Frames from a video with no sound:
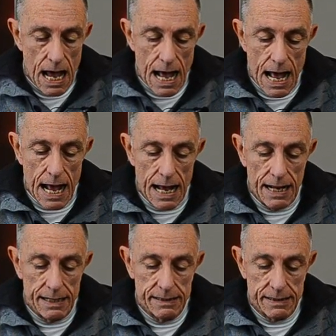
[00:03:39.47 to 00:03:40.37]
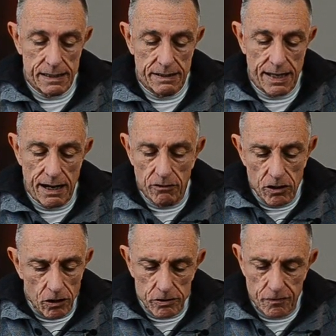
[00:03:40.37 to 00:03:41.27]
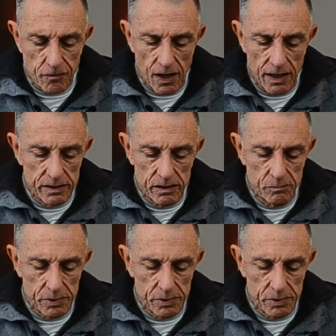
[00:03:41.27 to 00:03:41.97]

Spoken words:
And they're a lot of fun,